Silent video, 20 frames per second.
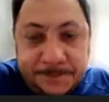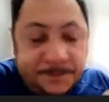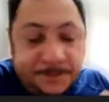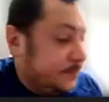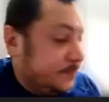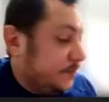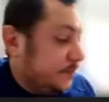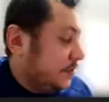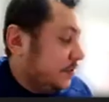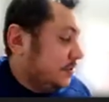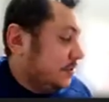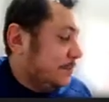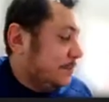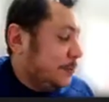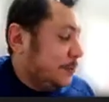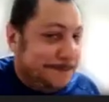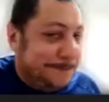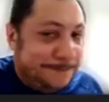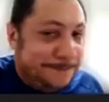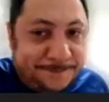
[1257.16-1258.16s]
for
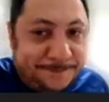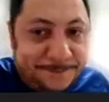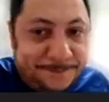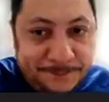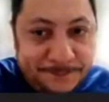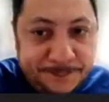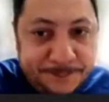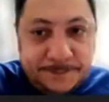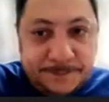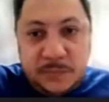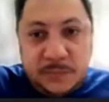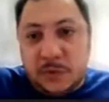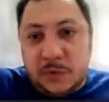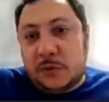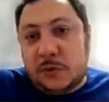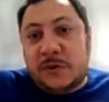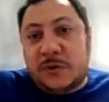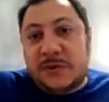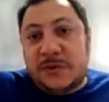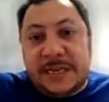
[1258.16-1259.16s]
example, or
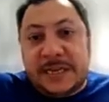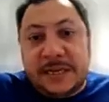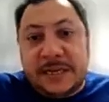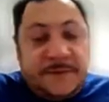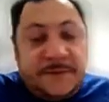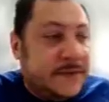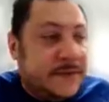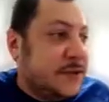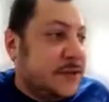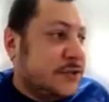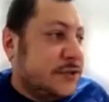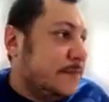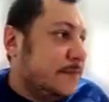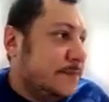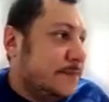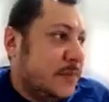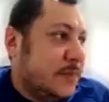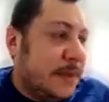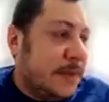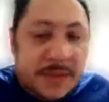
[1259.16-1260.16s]
cosine function,
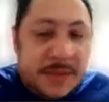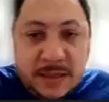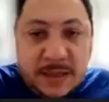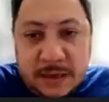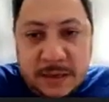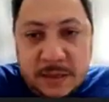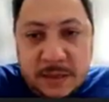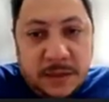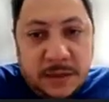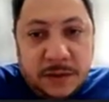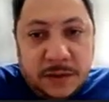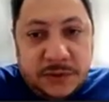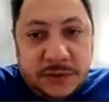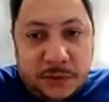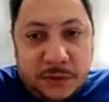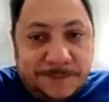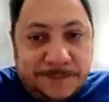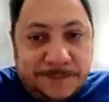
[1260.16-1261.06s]
also.